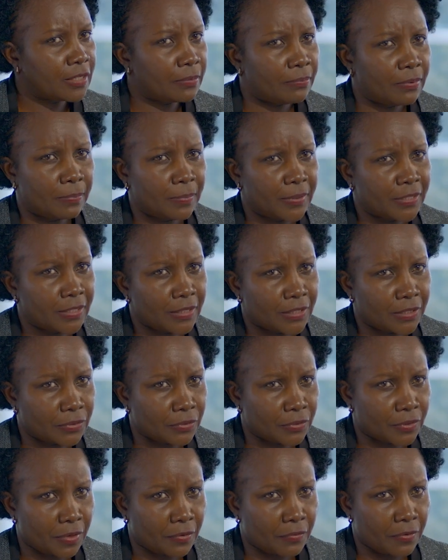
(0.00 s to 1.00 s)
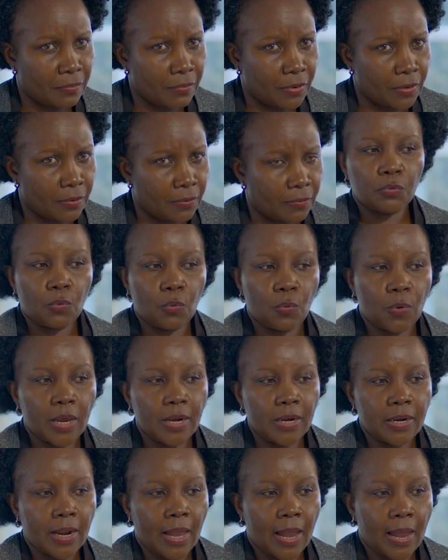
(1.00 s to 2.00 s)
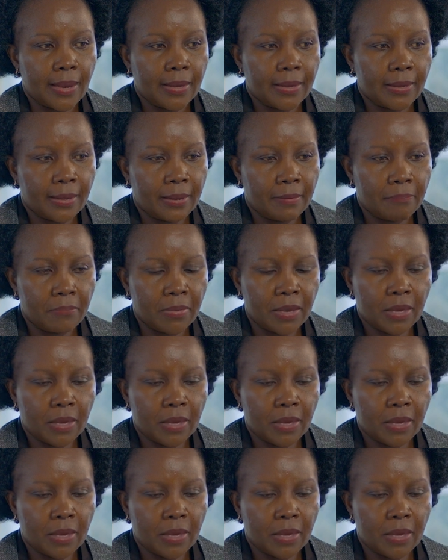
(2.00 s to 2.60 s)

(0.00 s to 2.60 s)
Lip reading: TB patient is not a criminal. When I came